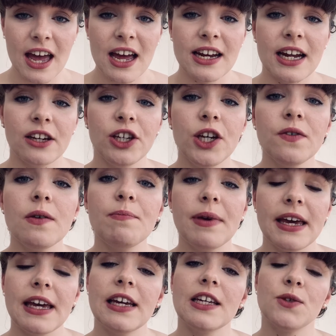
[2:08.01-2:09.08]
Now
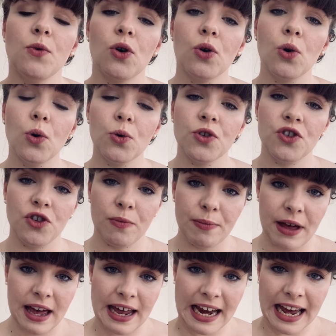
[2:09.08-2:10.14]
UVB is what causes your
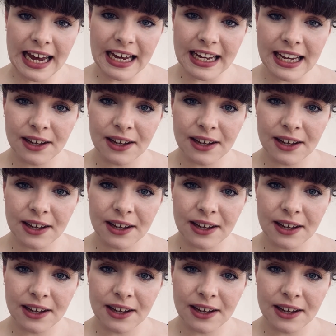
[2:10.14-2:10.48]
burning.